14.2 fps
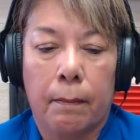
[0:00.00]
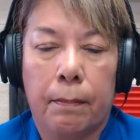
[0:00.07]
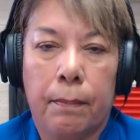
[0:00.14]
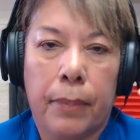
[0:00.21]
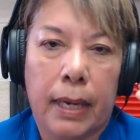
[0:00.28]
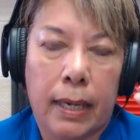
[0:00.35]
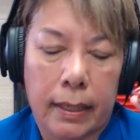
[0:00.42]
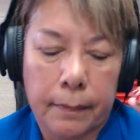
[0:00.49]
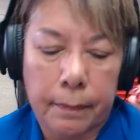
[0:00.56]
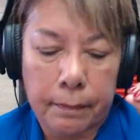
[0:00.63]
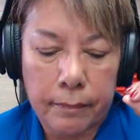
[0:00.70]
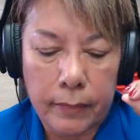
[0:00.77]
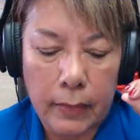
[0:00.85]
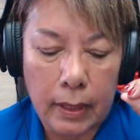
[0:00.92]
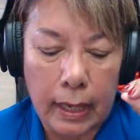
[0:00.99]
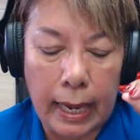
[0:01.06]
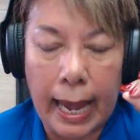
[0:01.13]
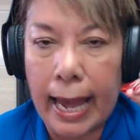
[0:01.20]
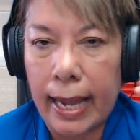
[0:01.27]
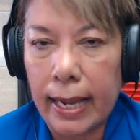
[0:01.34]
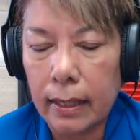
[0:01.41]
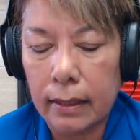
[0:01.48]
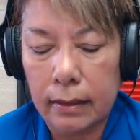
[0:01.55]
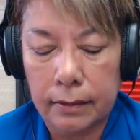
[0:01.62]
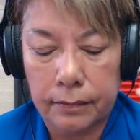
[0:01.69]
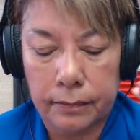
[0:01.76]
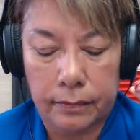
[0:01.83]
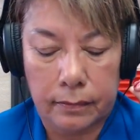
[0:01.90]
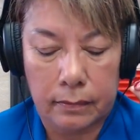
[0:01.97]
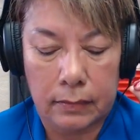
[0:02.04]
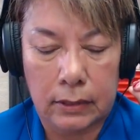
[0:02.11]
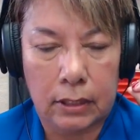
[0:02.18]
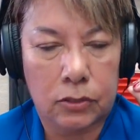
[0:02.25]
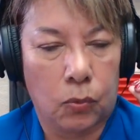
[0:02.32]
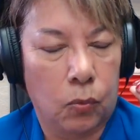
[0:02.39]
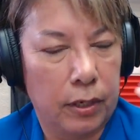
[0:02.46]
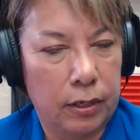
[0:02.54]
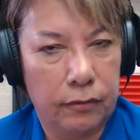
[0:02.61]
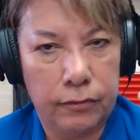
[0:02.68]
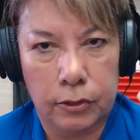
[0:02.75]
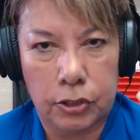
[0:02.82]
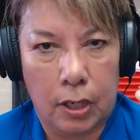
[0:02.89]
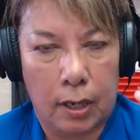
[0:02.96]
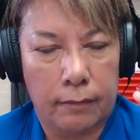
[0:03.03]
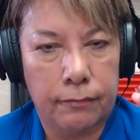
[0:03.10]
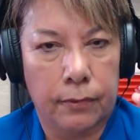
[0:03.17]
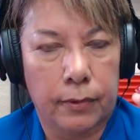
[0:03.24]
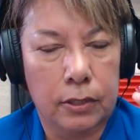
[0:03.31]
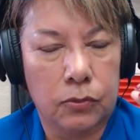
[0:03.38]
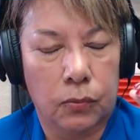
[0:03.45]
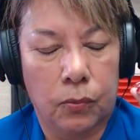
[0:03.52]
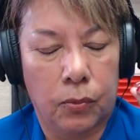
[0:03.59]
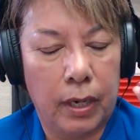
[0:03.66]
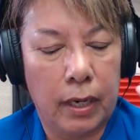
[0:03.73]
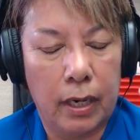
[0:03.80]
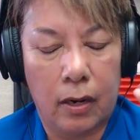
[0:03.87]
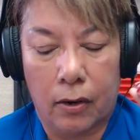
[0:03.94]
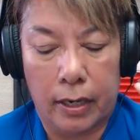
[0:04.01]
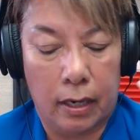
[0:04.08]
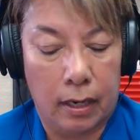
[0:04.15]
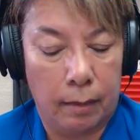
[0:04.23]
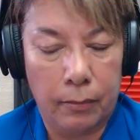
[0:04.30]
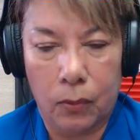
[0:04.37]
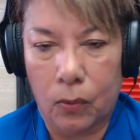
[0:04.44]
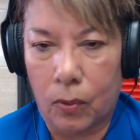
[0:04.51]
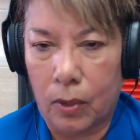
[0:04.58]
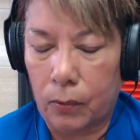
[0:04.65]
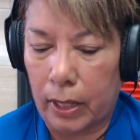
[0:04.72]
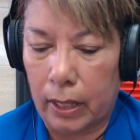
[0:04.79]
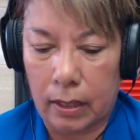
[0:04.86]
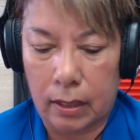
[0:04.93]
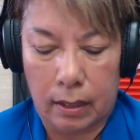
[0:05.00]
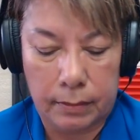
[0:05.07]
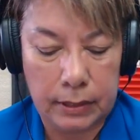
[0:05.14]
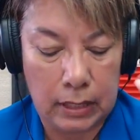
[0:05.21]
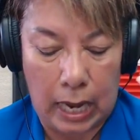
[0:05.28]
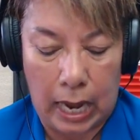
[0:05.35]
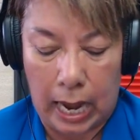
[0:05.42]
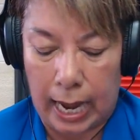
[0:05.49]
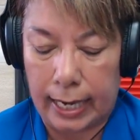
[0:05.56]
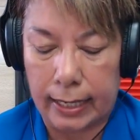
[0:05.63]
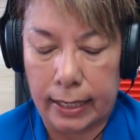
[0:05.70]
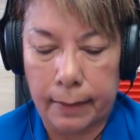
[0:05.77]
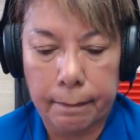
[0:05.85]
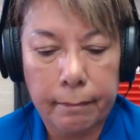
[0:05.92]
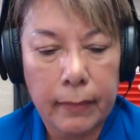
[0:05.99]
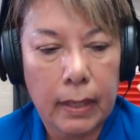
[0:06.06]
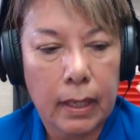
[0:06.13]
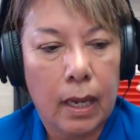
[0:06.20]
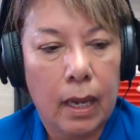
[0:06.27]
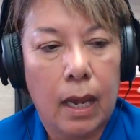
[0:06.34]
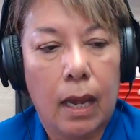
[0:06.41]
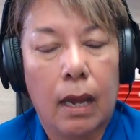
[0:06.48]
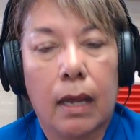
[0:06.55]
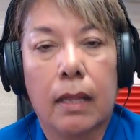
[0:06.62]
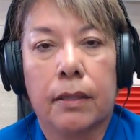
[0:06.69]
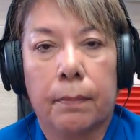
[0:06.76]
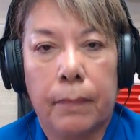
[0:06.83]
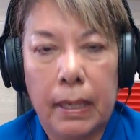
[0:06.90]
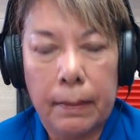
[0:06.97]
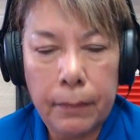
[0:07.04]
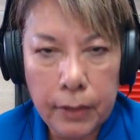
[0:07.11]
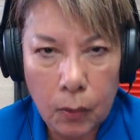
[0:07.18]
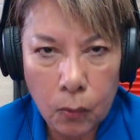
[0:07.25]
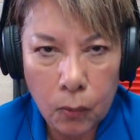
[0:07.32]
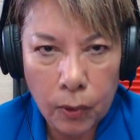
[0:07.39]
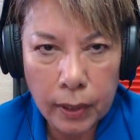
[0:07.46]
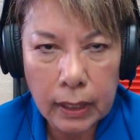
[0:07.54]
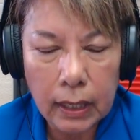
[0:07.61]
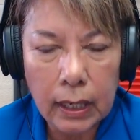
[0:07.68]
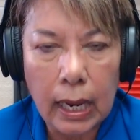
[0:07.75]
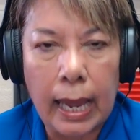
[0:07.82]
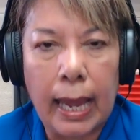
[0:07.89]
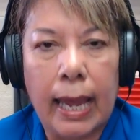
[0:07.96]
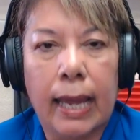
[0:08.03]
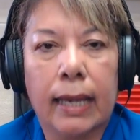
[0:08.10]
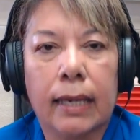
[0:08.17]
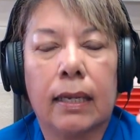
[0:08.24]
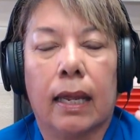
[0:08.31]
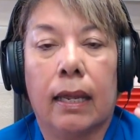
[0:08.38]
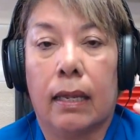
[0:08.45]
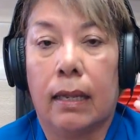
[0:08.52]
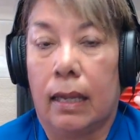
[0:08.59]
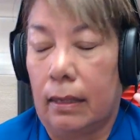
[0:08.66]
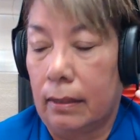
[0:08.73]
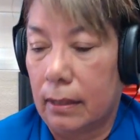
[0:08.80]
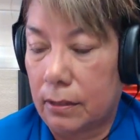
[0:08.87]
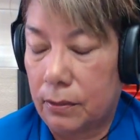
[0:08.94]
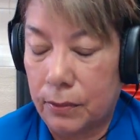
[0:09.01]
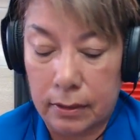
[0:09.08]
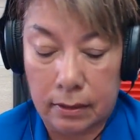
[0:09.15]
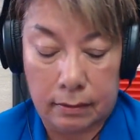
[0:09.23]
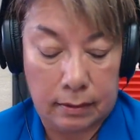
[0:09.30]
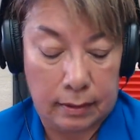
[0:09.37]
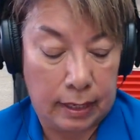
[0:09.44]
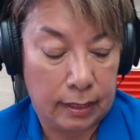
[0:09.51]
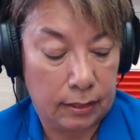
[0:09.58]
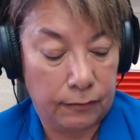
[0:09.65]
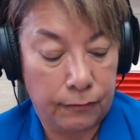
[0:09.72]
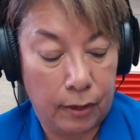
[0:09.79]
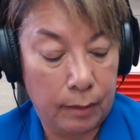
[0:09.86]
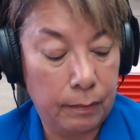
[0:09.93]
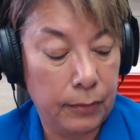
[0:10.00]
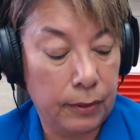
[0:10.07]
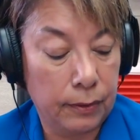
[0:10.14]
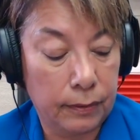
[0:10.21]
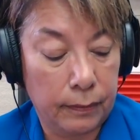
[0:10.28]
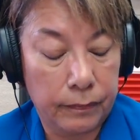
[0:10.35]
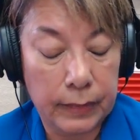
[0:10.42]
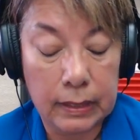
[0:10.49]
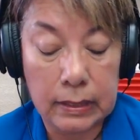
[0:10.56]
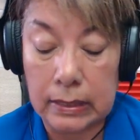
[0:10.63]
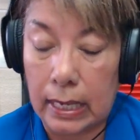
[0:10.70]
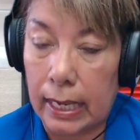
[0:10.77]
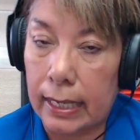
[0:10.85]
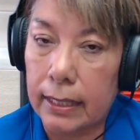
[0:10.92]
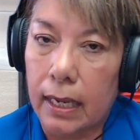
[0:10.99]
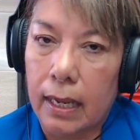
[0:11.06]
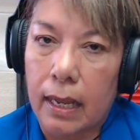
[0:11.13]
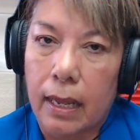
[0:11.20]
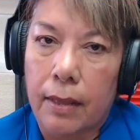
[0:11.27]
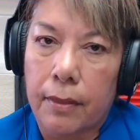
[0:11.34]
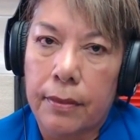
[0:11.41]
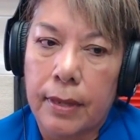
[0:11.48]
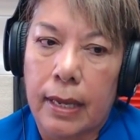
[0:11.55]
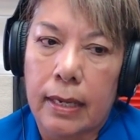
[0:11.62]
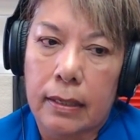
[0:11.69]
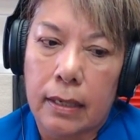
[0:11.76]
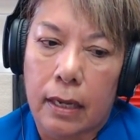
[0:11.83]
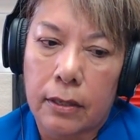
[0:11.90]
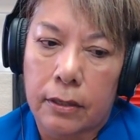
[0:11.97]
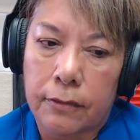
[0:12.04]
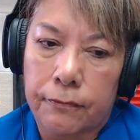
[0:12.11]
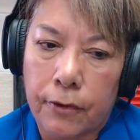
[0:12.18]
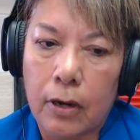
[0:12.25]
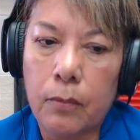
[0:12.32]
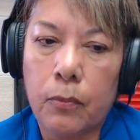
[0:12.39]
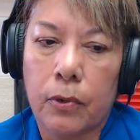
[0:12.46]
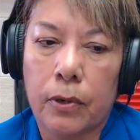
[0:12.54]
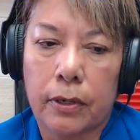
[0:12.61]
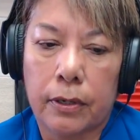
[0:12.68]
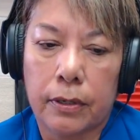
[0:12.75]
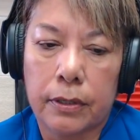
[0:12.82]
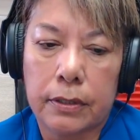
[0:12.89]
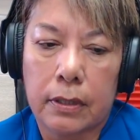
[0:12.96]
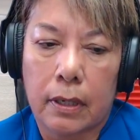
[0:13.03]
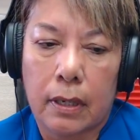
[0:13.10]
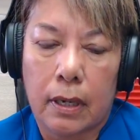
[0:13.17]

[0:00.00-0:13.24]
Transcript: But ag does a wonderful job for us. We are number one when it comes to ag. The people that work in ag, and this was at the Farm Bureau, said that the farm workers,